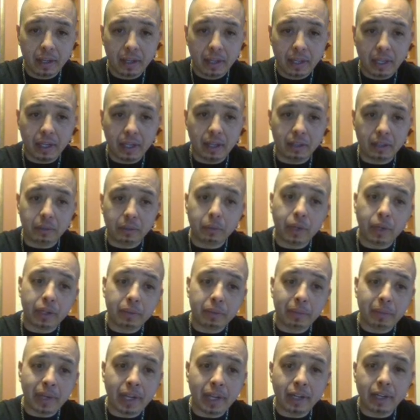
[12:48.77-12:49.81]
The weather
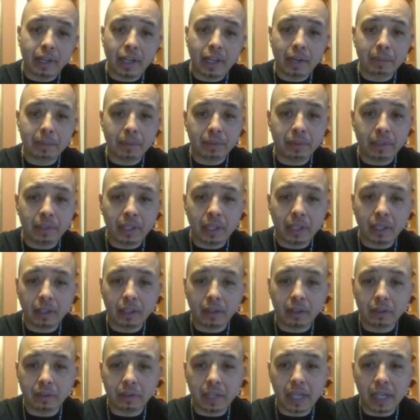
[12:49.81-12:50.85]
band enabled thing, you
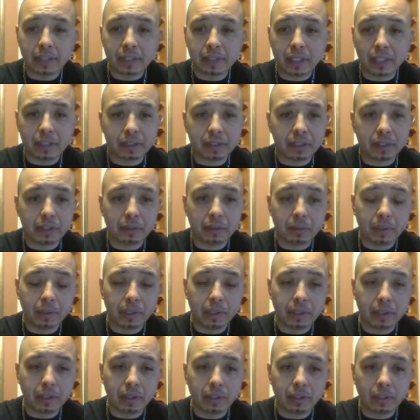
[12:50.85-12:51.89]
know, that's actually really
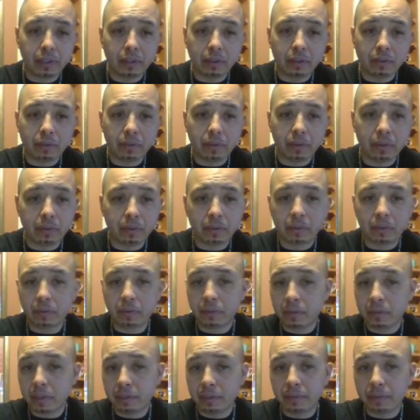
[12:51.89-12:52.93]
good, you know, for
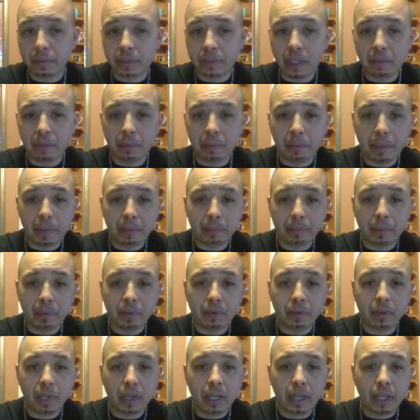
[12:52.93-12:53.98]
different type of
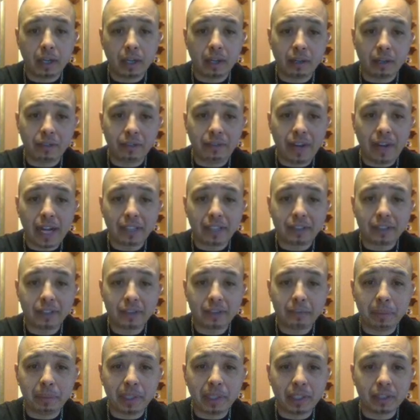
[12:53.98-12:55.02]
people. The fact
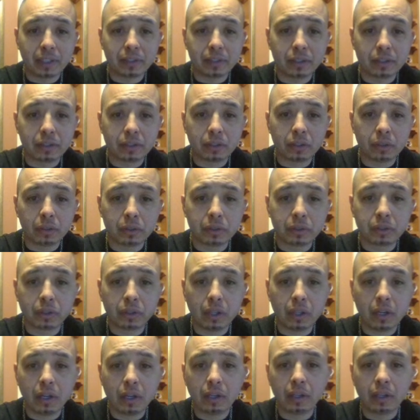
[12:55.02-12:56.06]
that because it's so
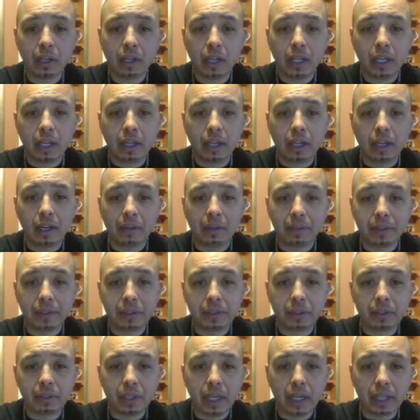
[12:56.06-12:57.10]
strong, that
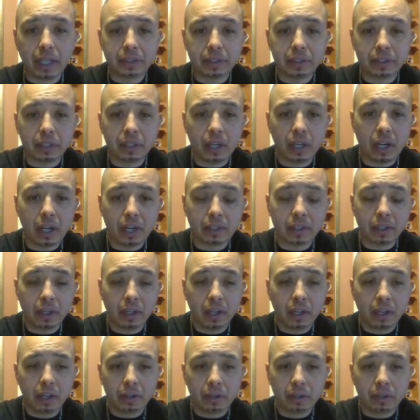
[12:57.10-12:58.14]
you could actually talk
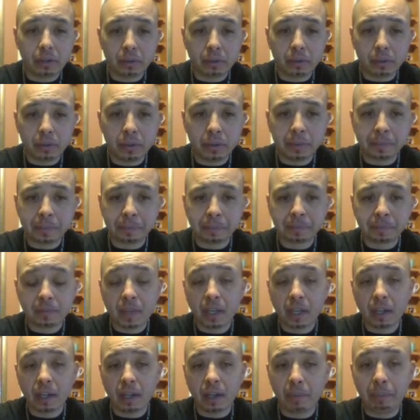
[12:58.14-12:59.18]
through
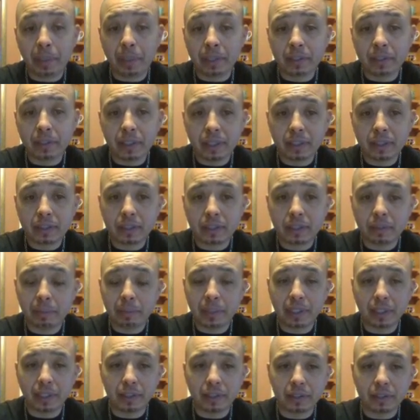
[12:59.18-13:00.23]
buildings,
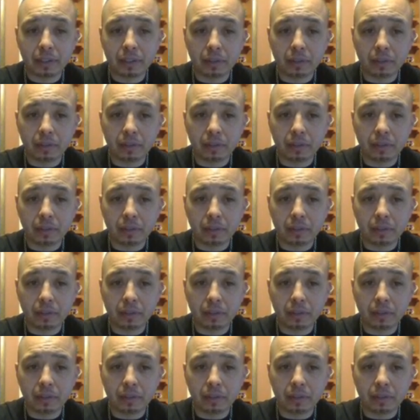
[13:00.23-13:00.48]
because, you know,